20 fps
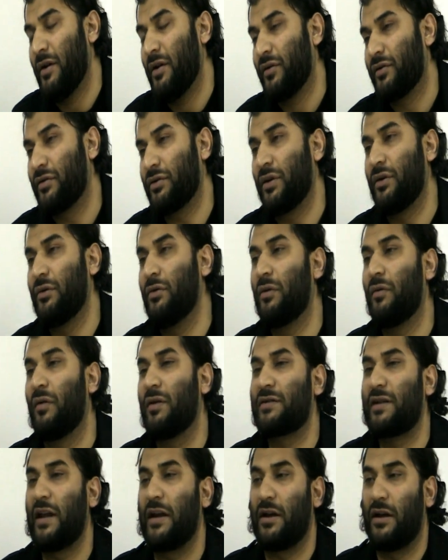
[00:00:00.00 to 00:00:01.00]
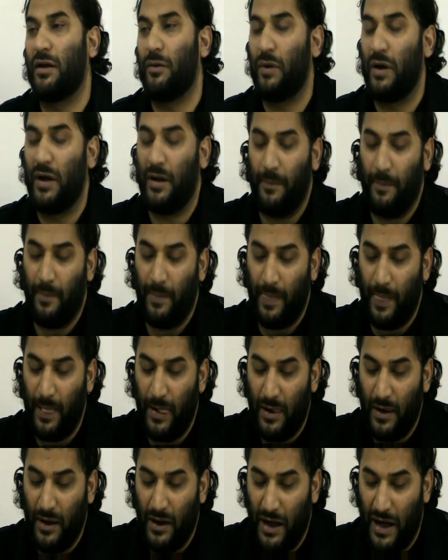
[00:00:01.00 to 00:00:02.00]
So the nur was taken away.
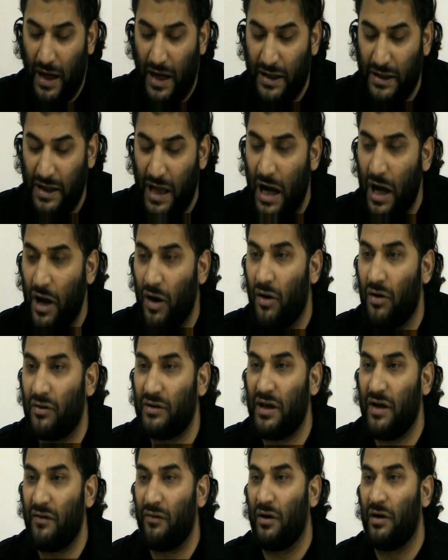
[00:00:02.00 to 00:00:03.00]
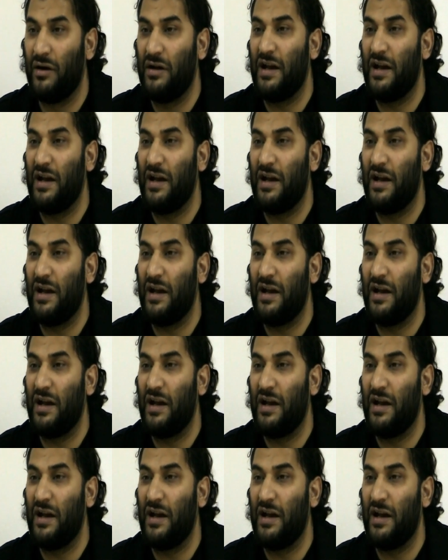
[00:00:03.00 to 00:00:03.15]
And now they were